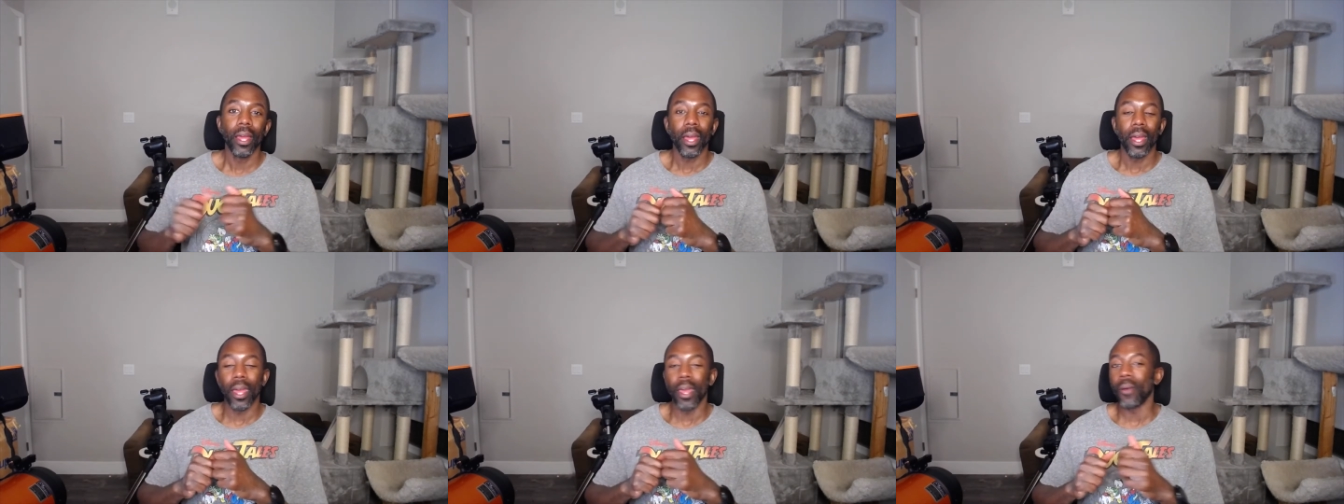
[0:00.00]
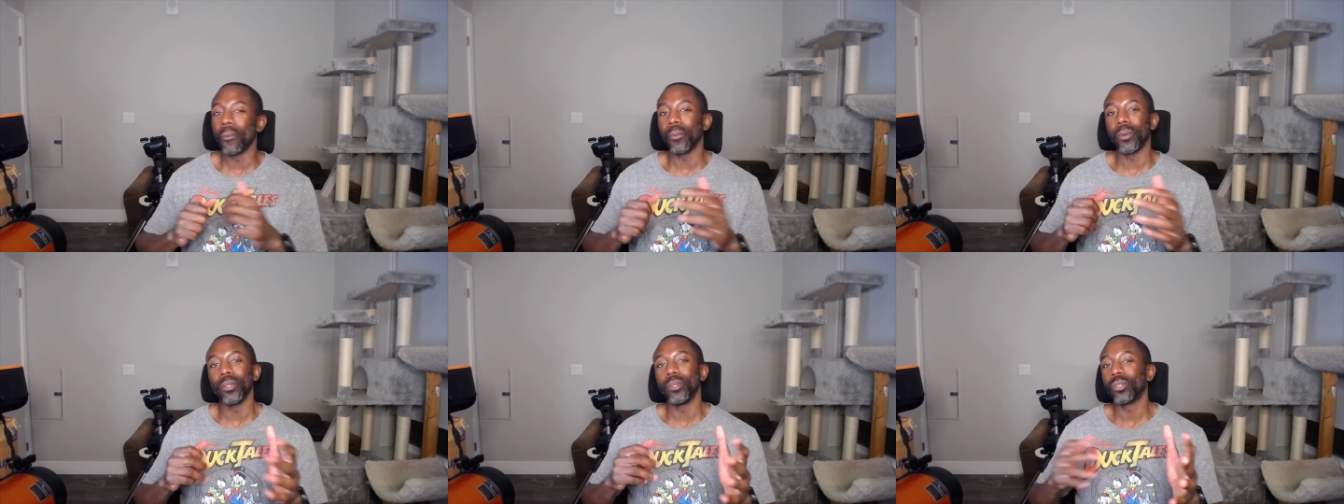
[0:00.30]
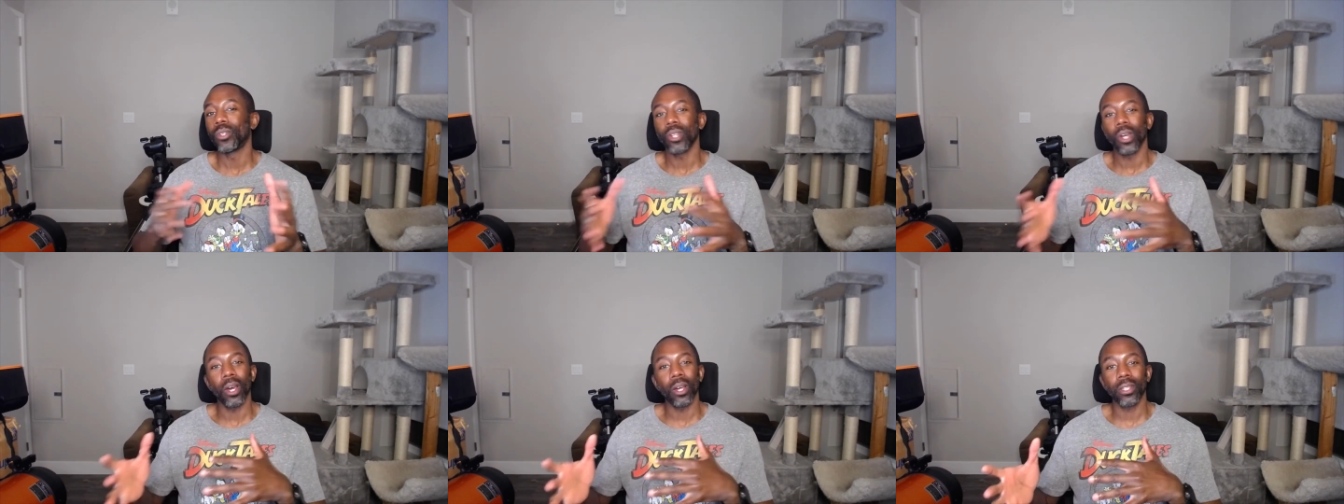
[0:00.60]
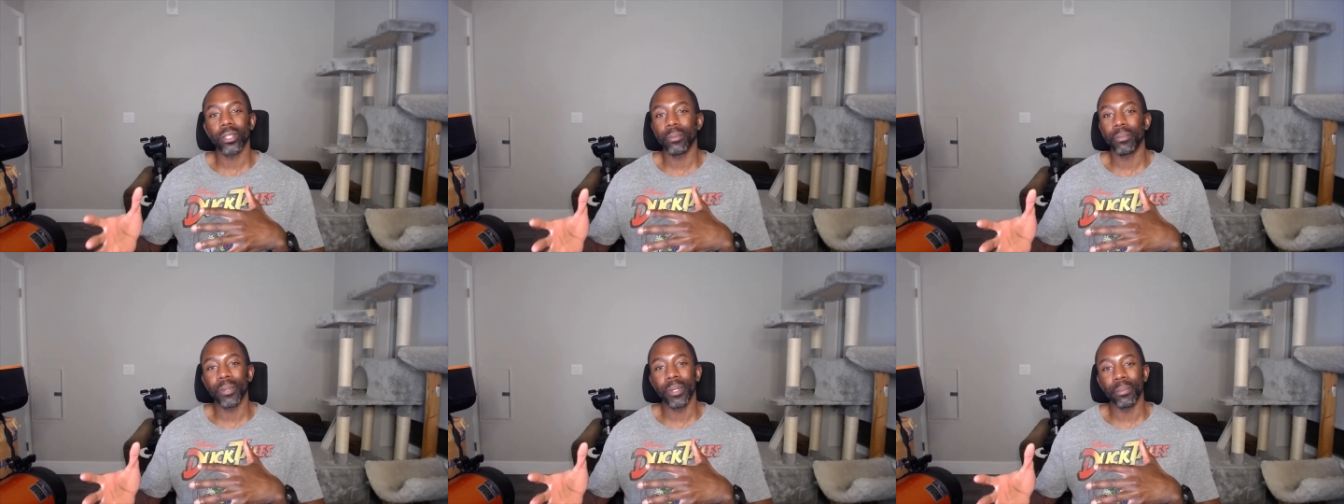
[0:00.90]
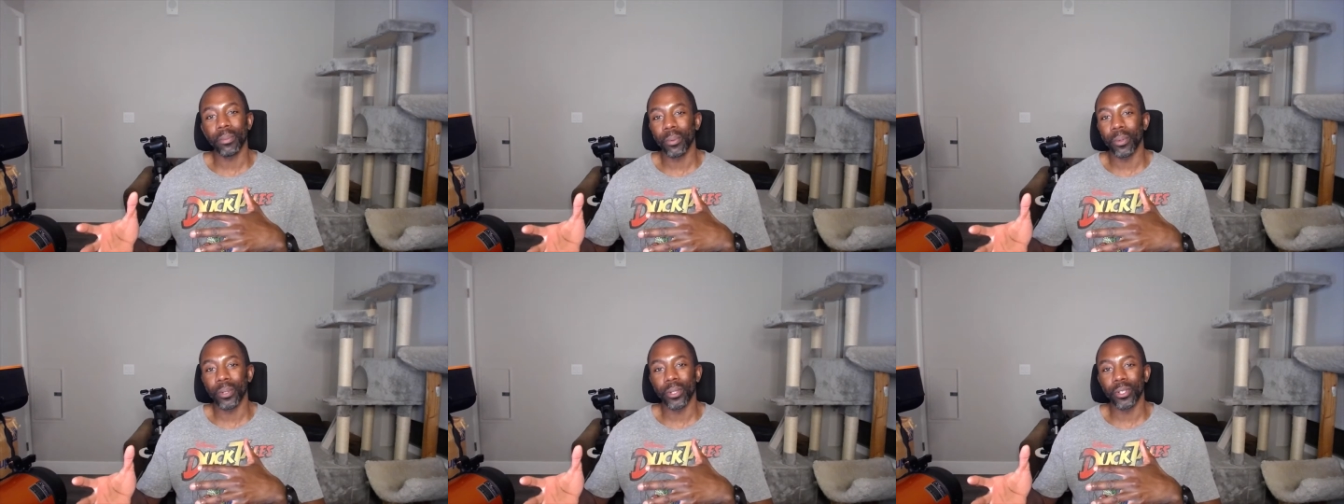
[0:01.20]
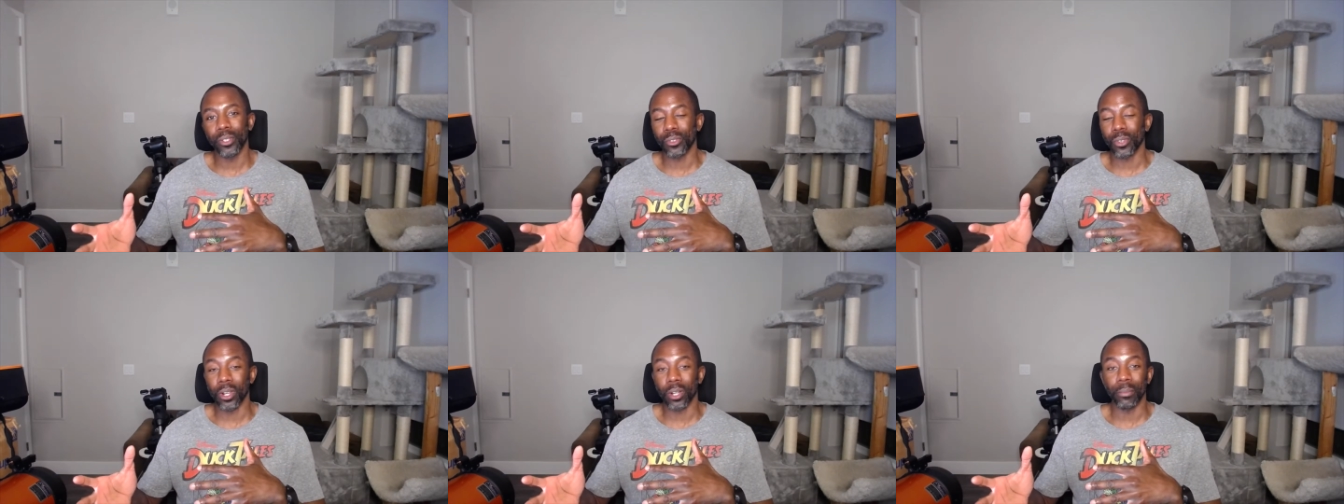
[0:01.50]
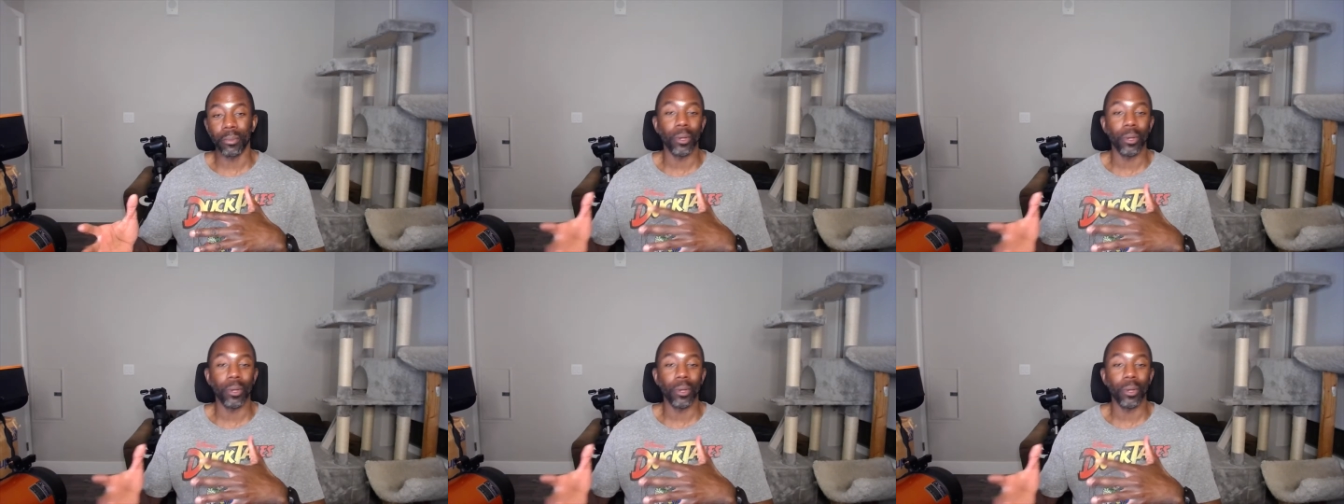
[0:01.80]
And when you talk to people in astronomy,